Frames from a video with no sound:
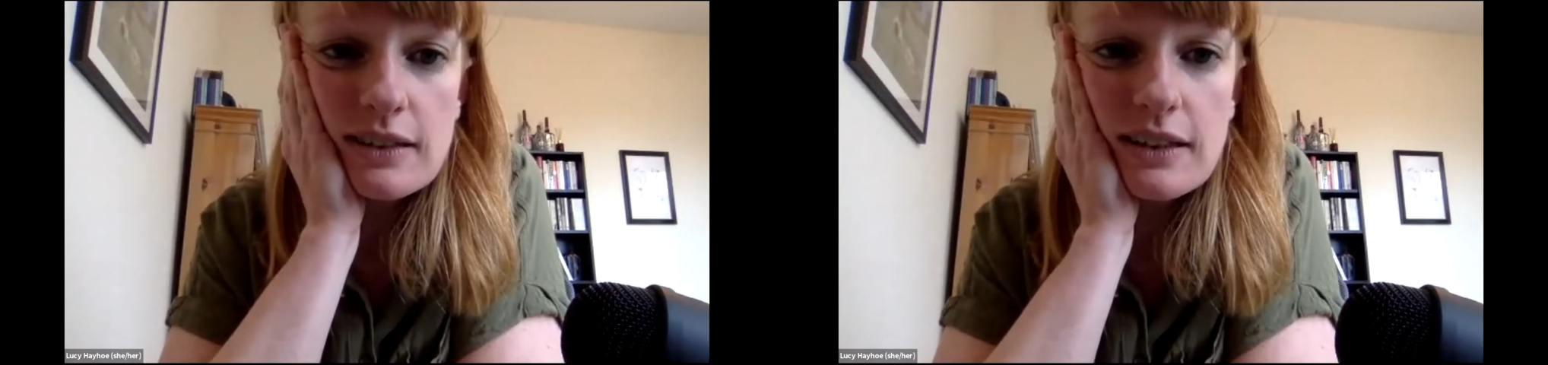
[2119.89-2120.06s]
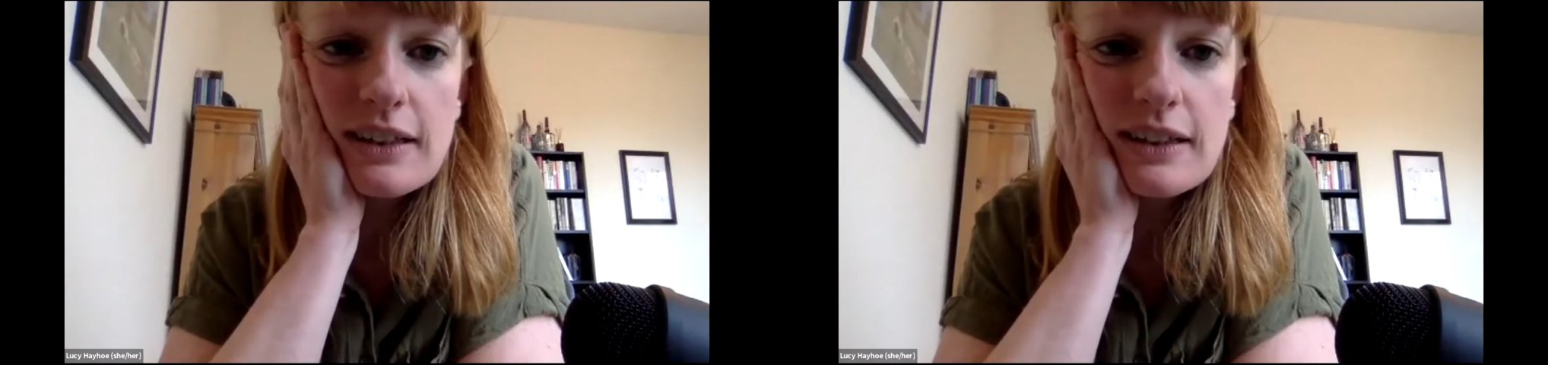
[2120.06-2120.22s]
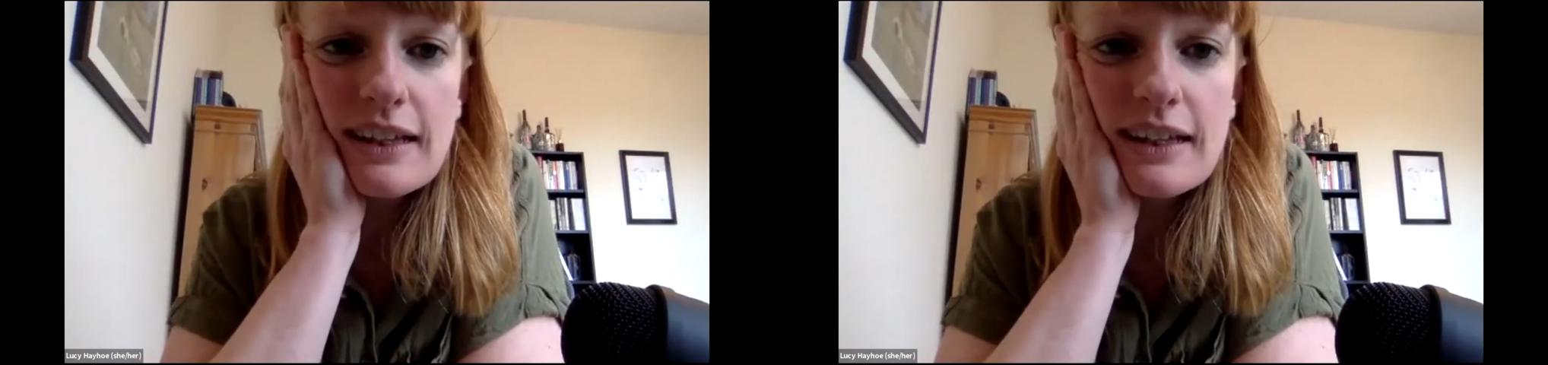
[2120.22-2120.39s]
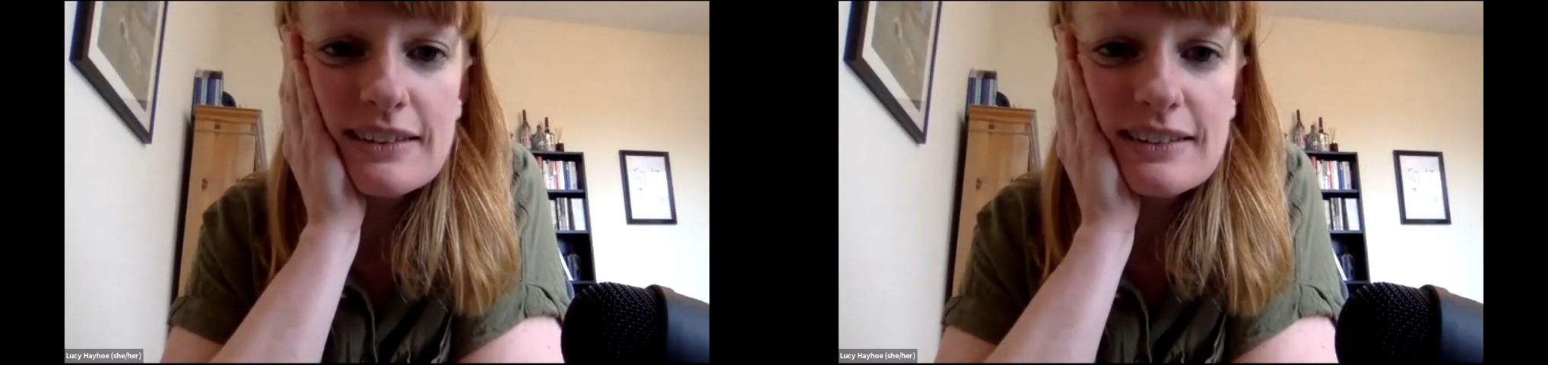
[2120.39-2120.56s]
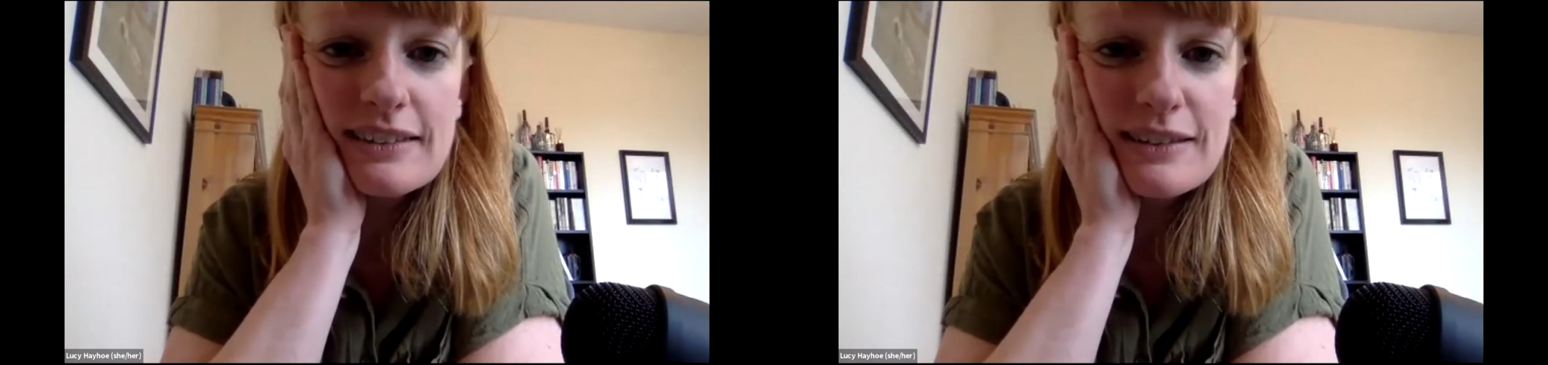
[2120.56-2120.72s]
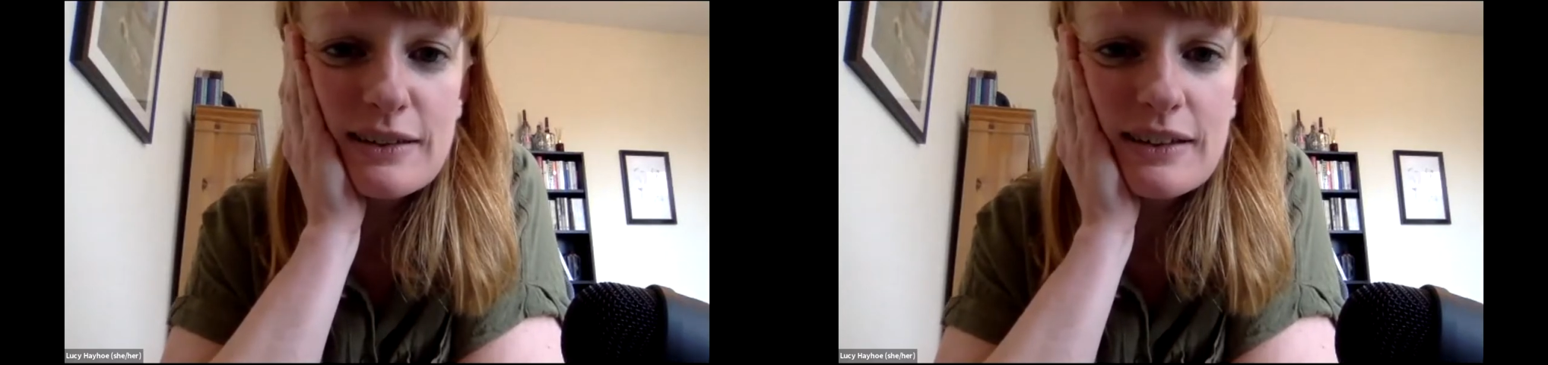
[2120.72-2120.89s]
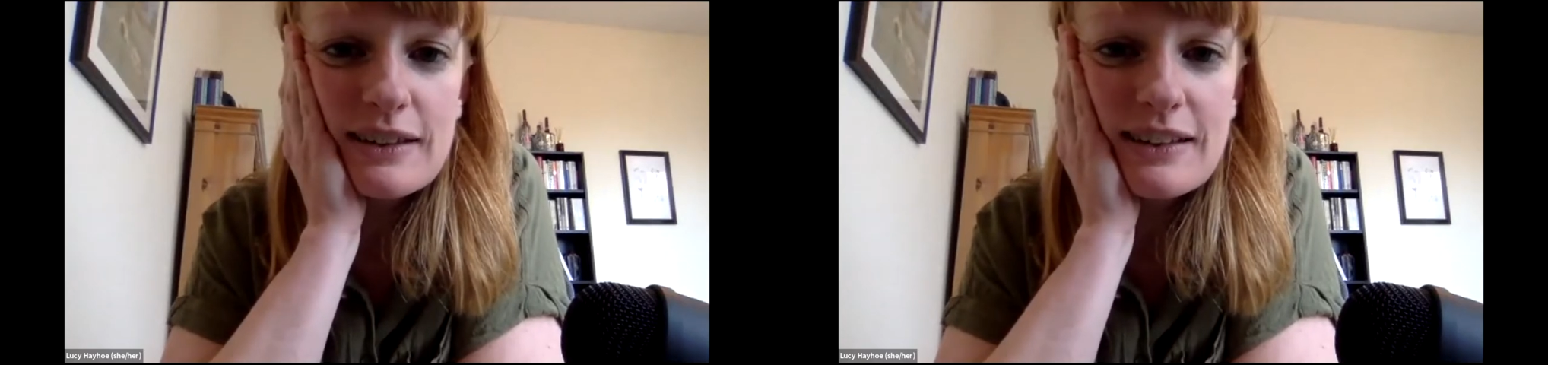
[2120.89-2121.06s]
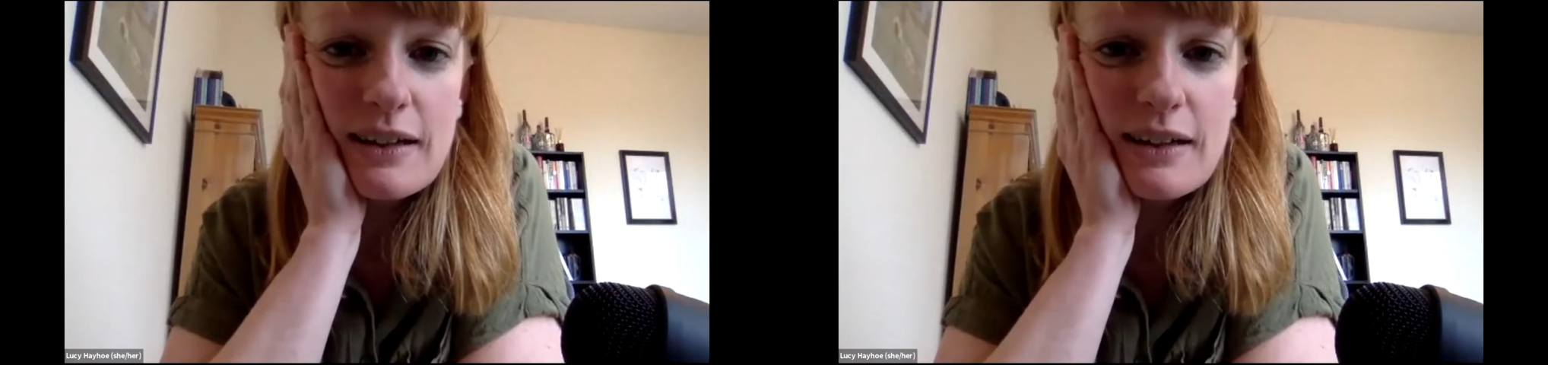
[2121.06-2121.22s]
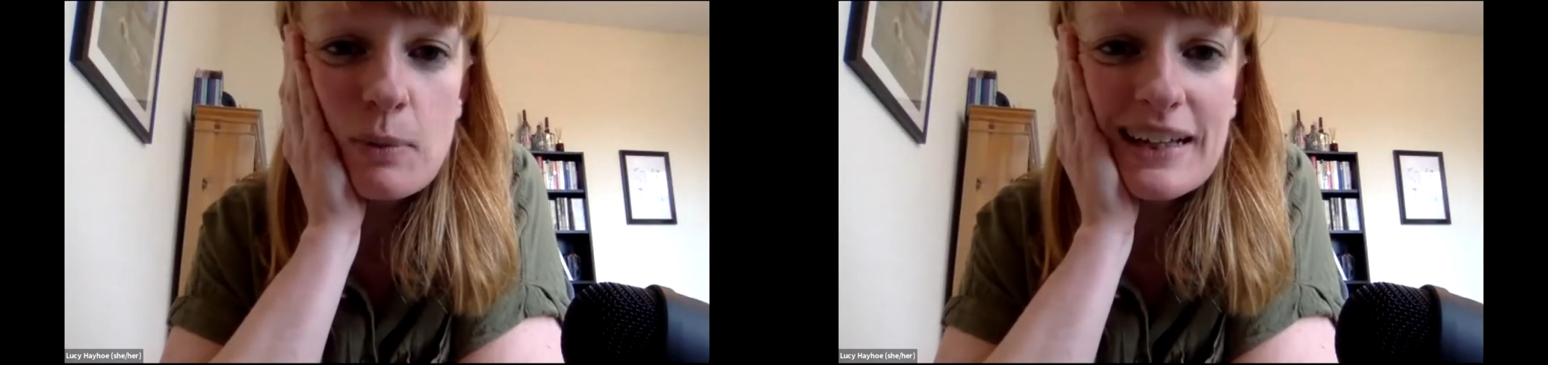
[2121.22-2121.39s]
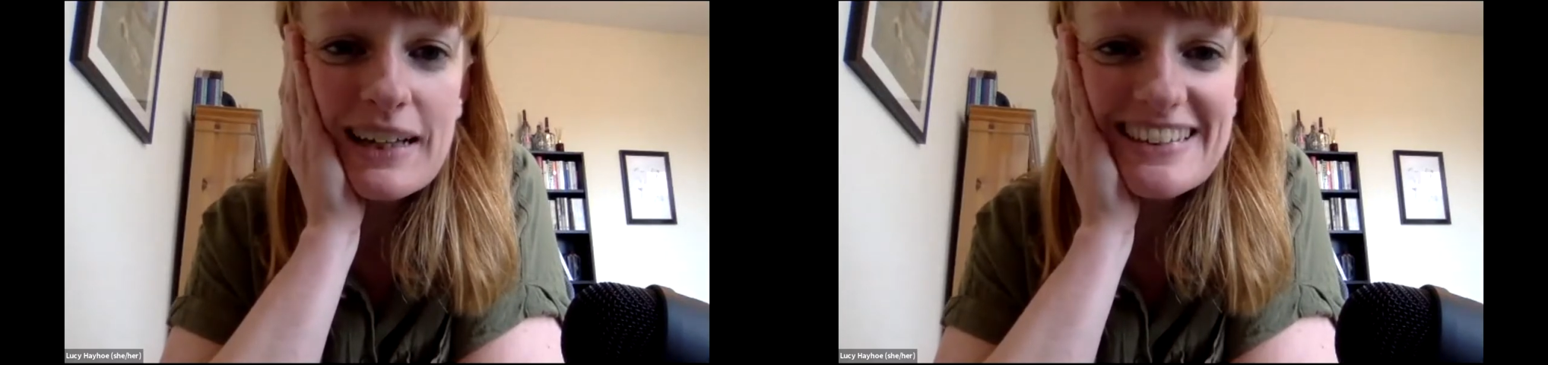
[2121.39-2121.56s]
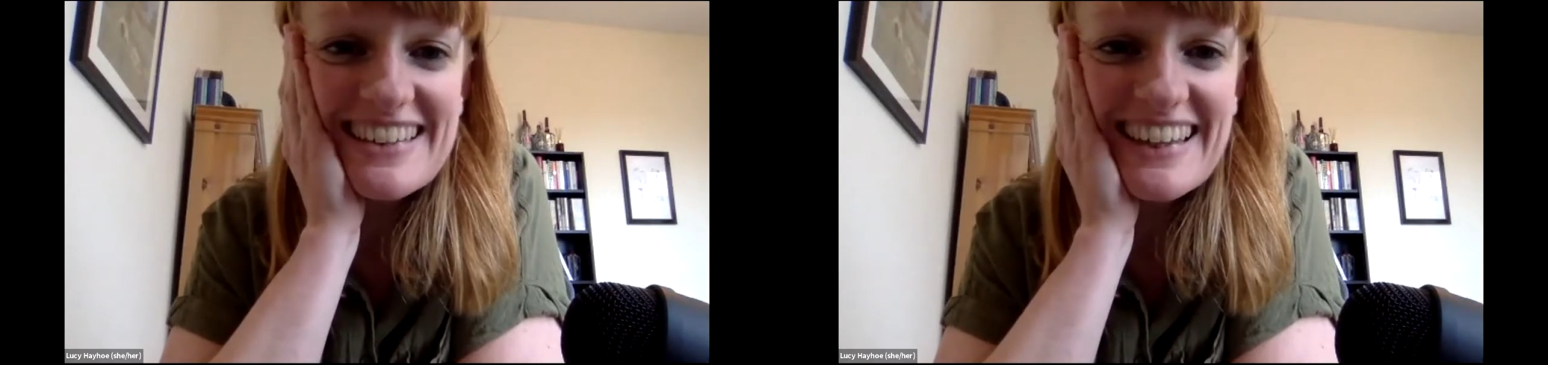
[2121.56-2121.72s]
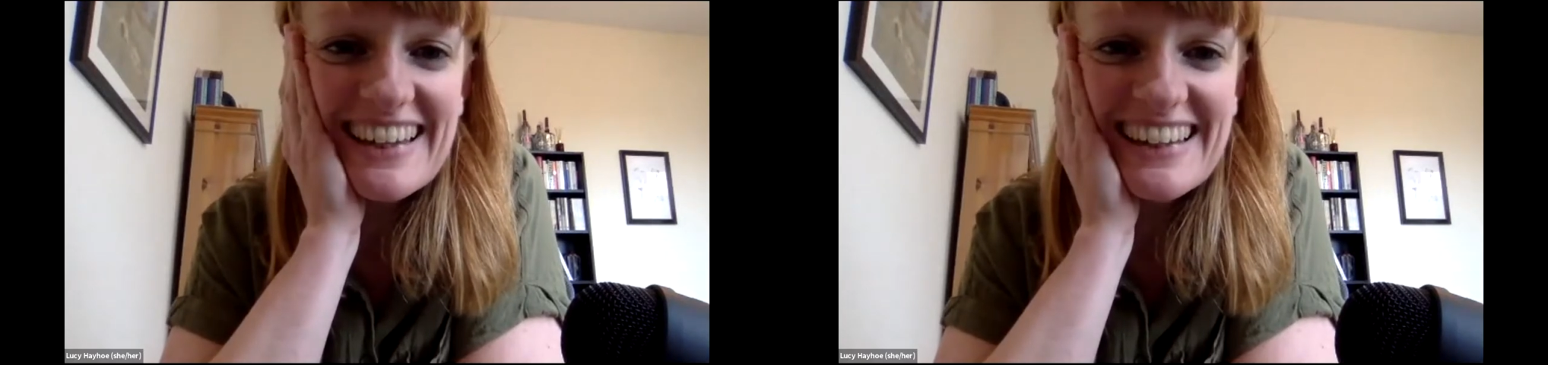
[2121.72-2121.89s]
Okay. When
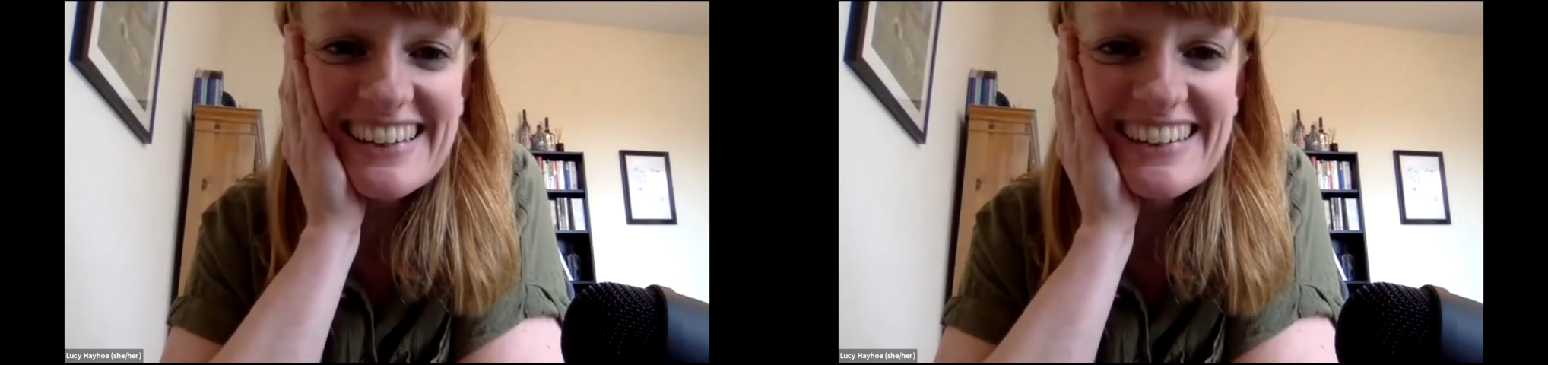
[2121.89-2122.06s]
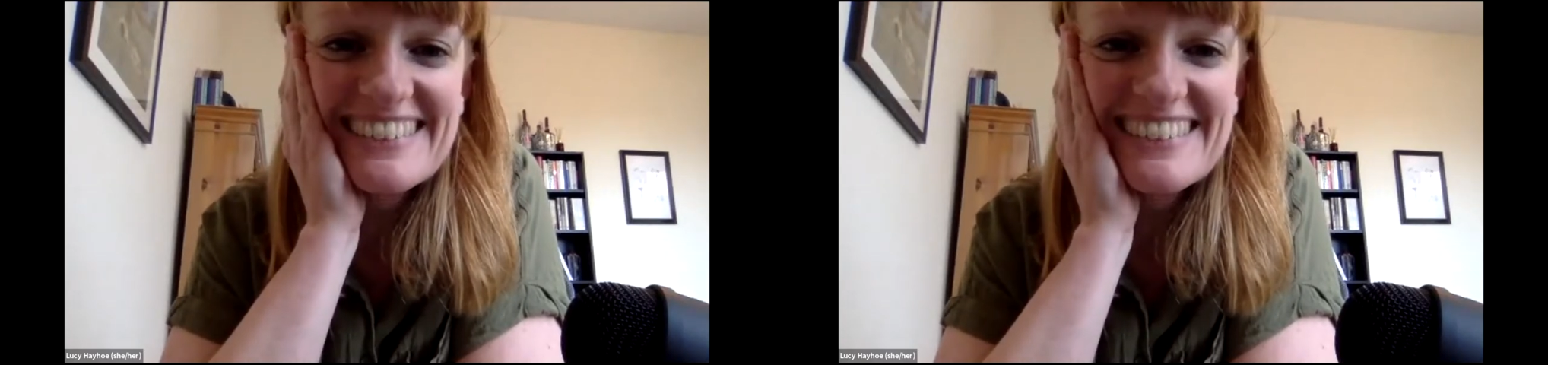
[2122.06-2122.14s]
is that?